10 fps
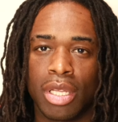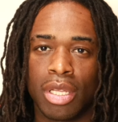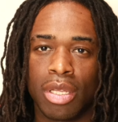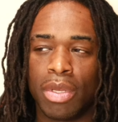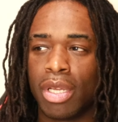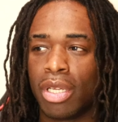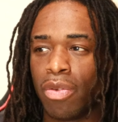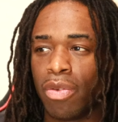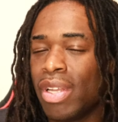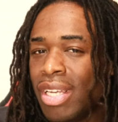Because it
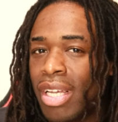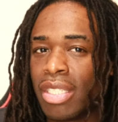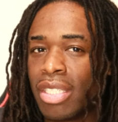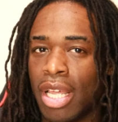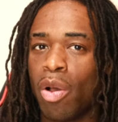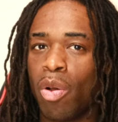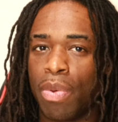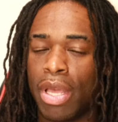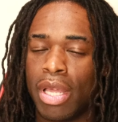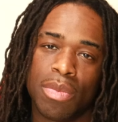really doesn't help
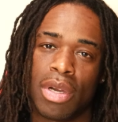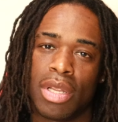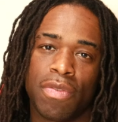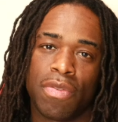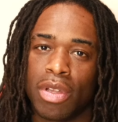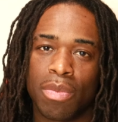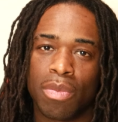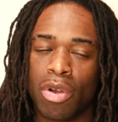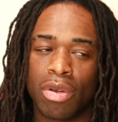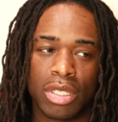anybody for him
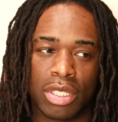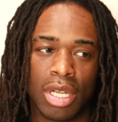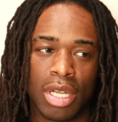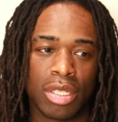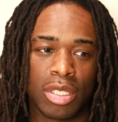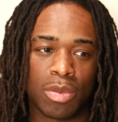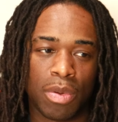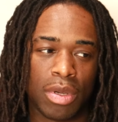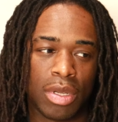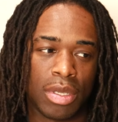going to jail at this
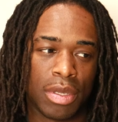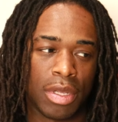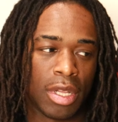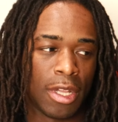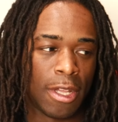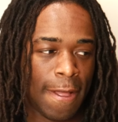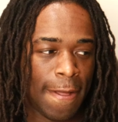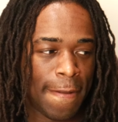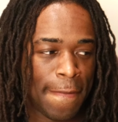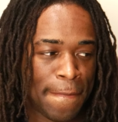point.
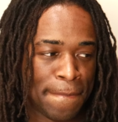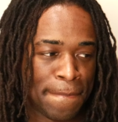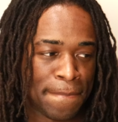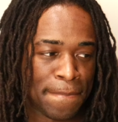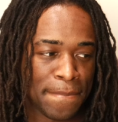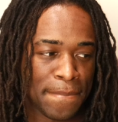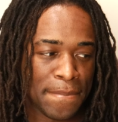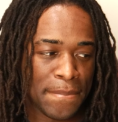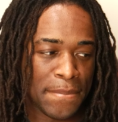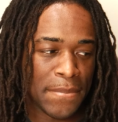Um,
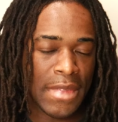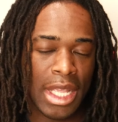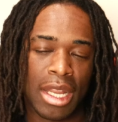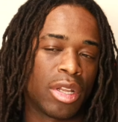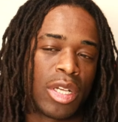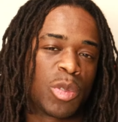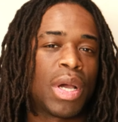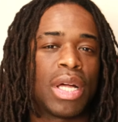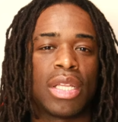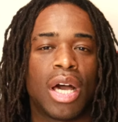and I know it's
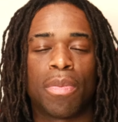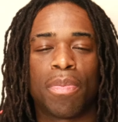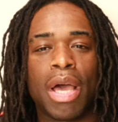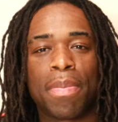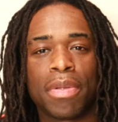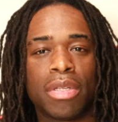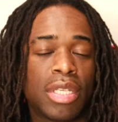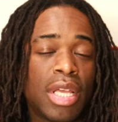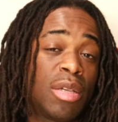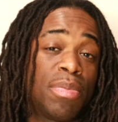probably an unpopular
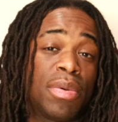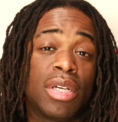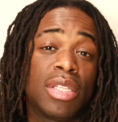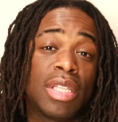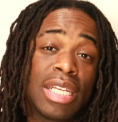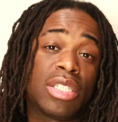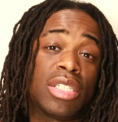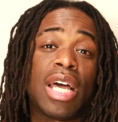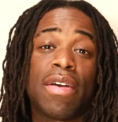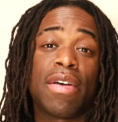take, but that's just
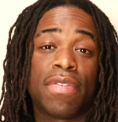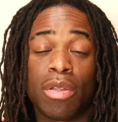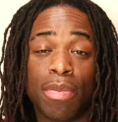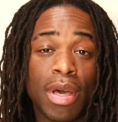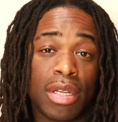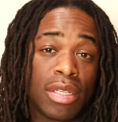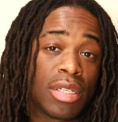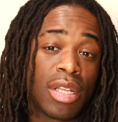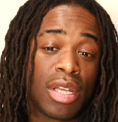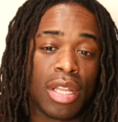how I feel about it.
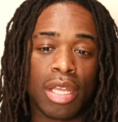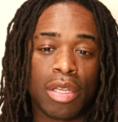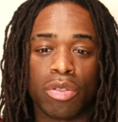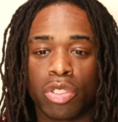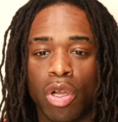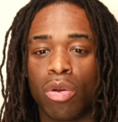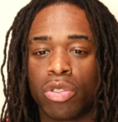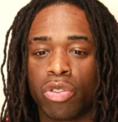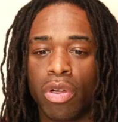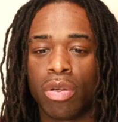Like you should hold
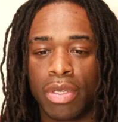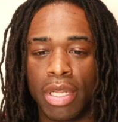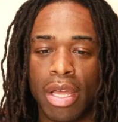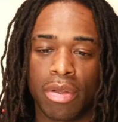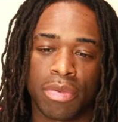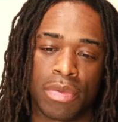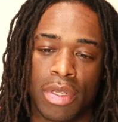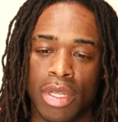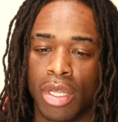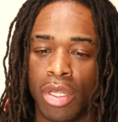your own down
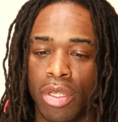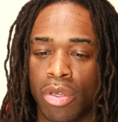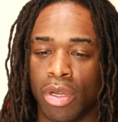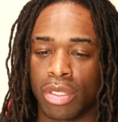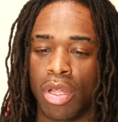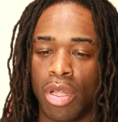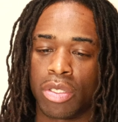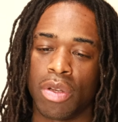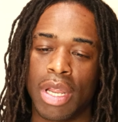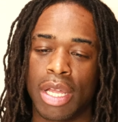you know, as long as they're
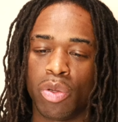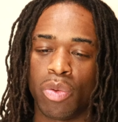not doing